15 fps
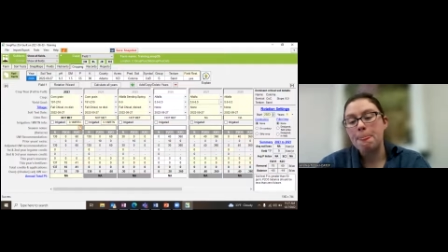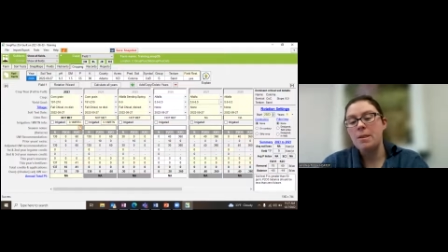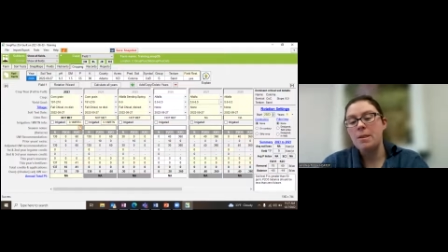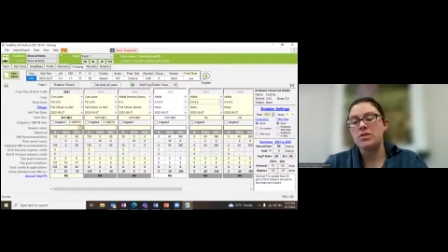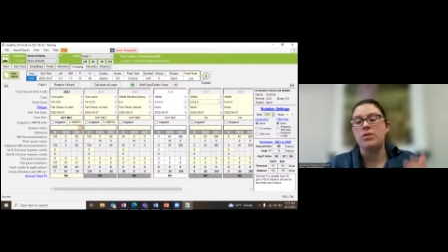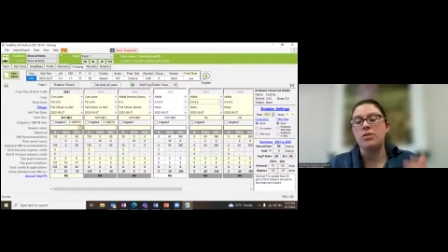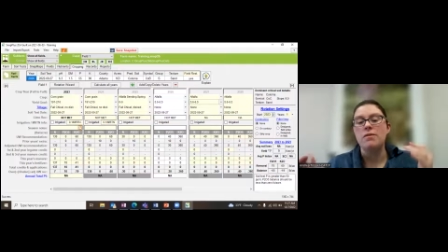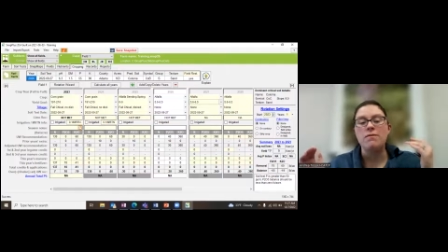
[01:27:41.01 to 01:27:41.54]

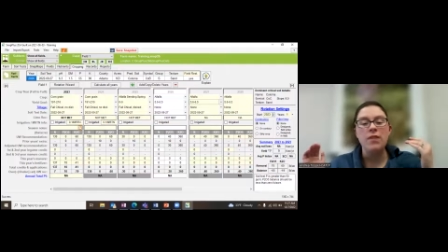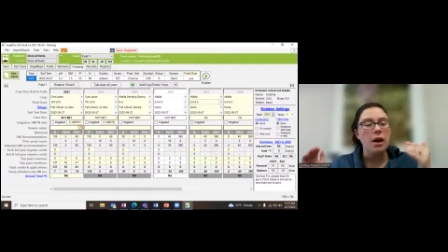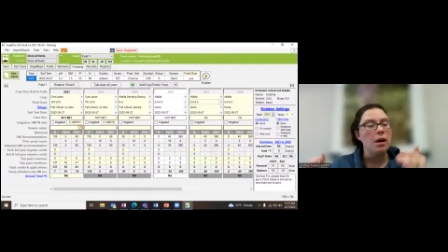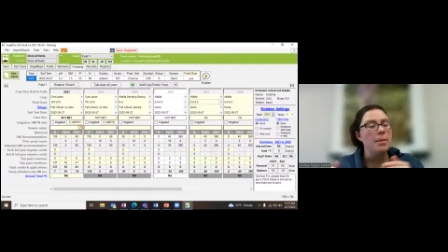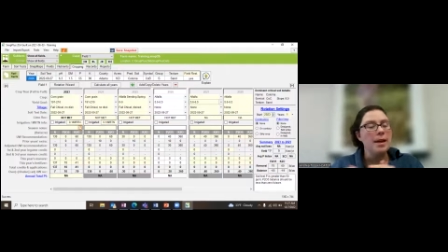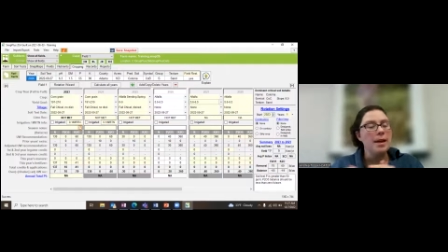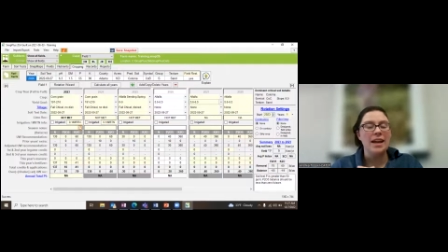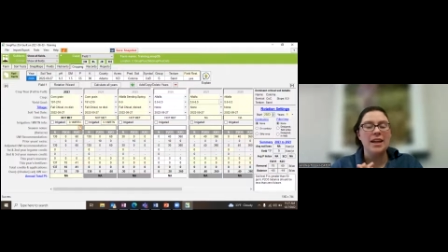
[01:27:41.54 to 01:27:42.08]
So in the very
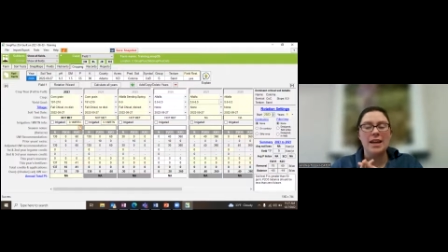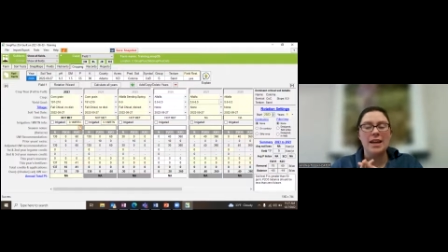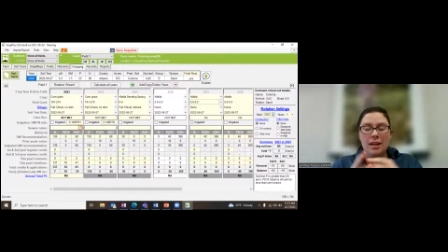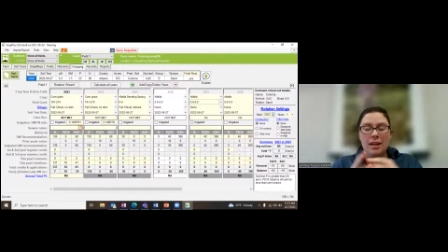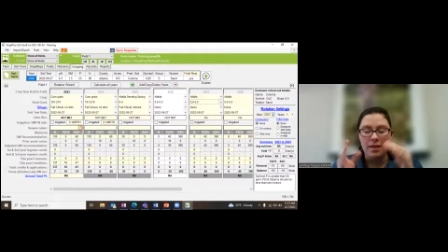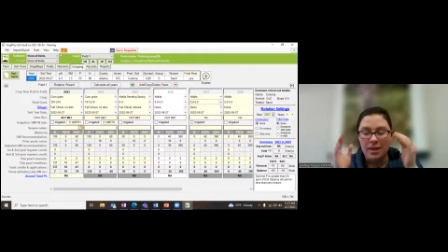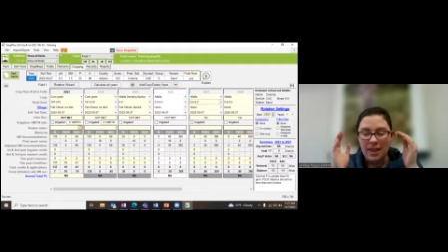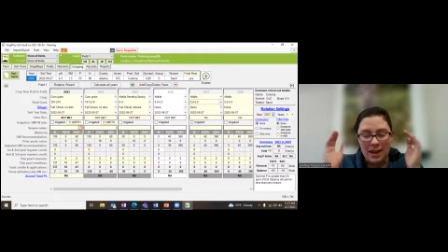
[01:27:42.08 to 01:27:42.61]
beginning,
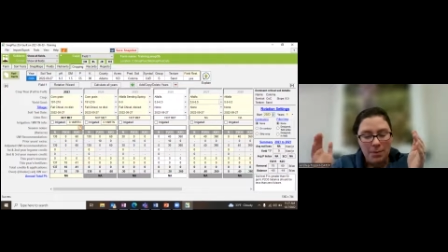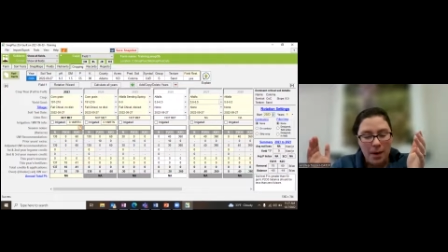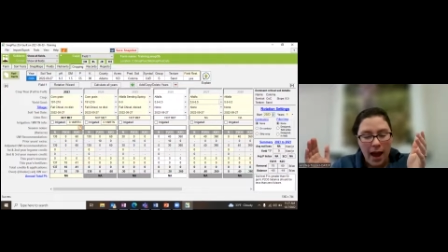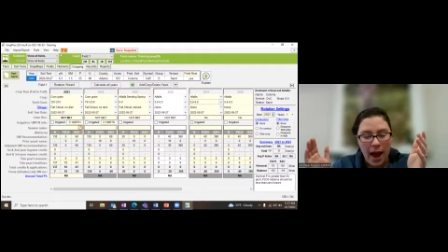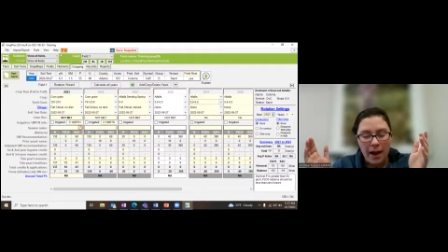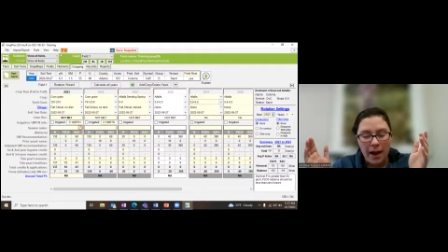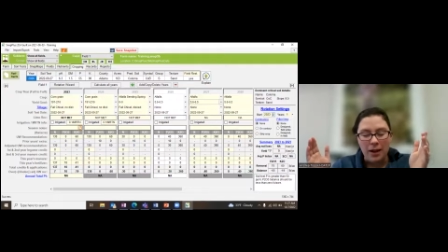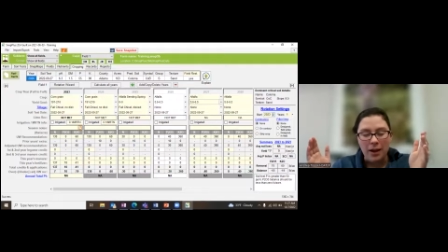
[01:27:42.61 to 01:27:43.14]
think
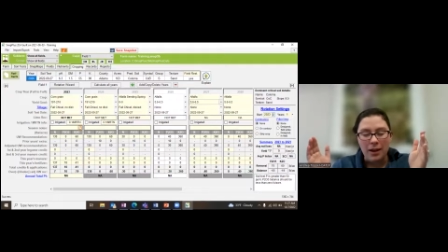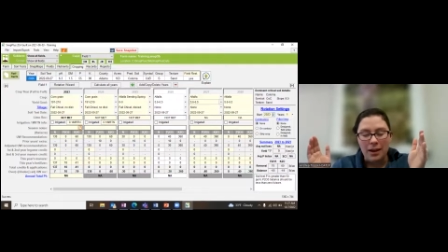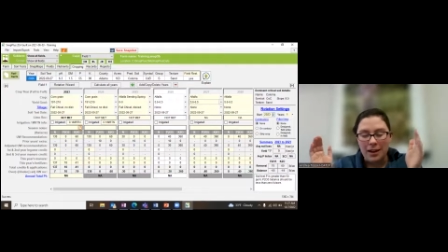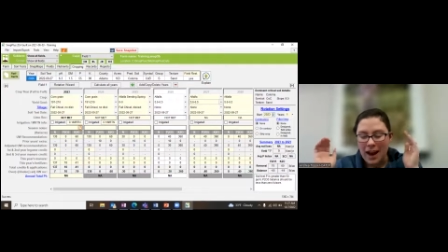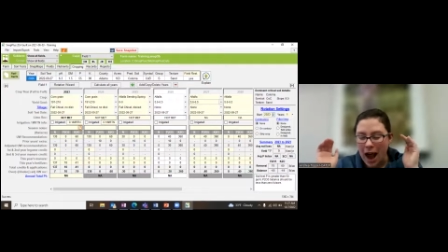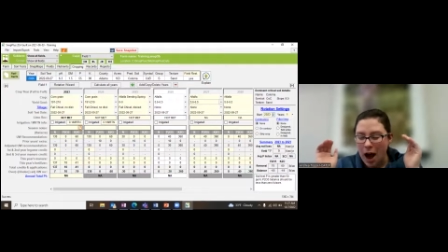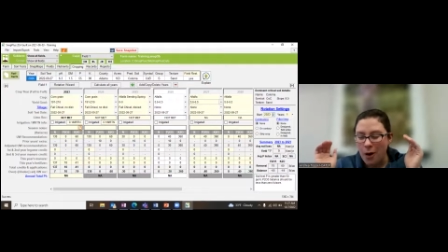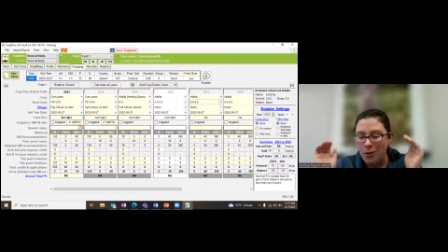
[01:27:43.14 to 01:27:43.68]
back
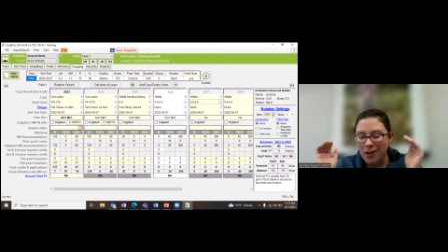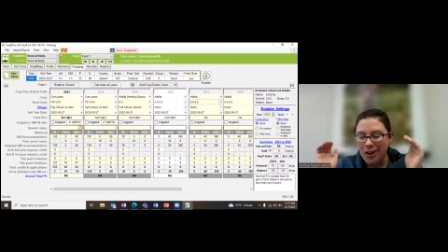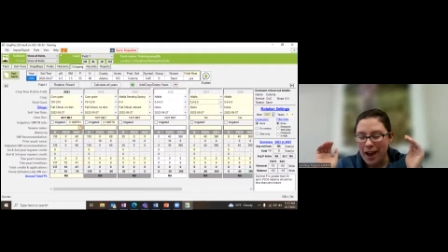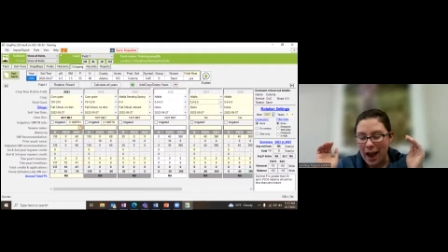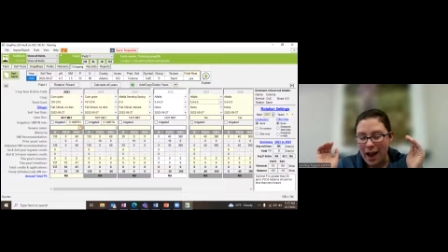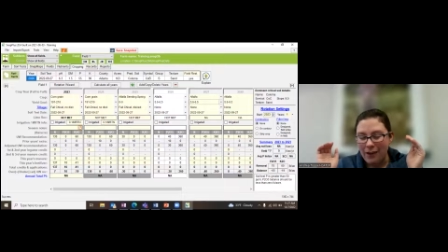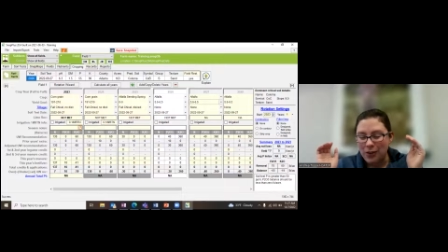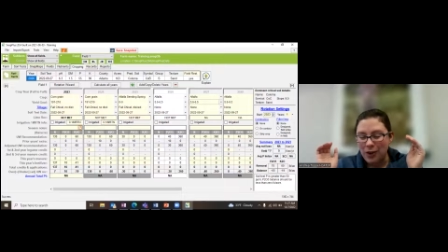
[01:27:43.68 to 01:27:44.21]
an hour and a
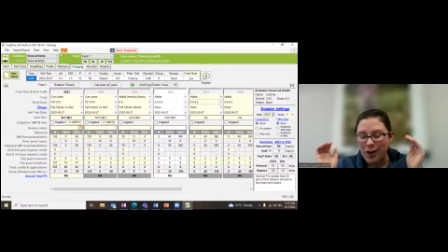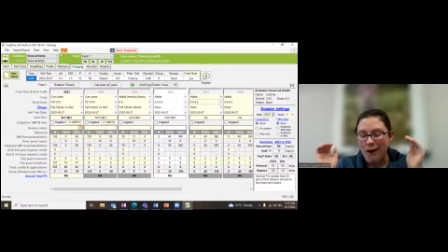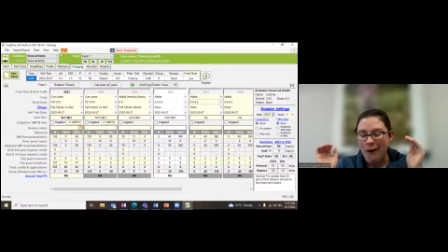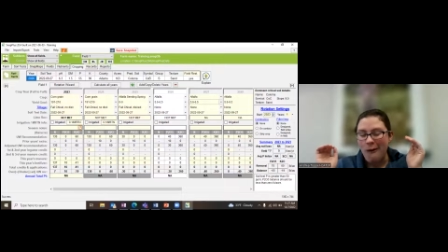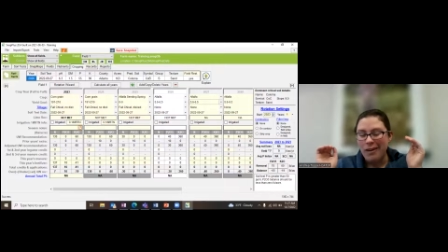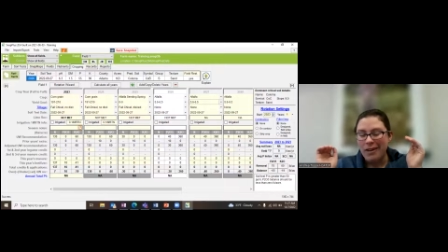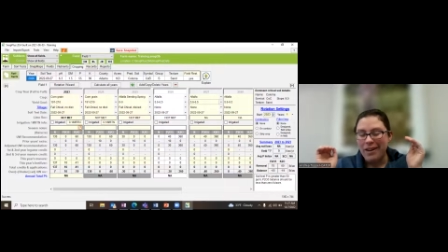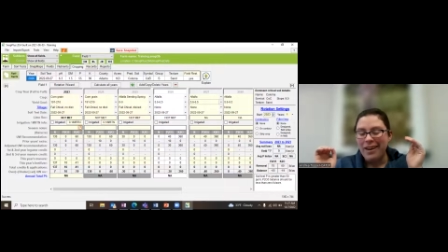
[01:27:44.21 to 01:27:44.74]
half
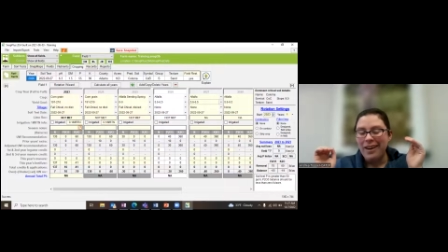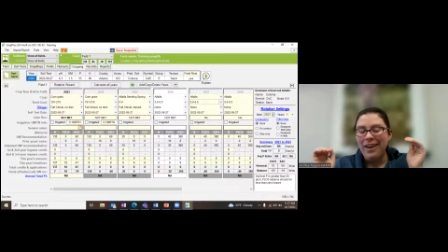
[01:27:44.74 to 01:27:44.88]
ago,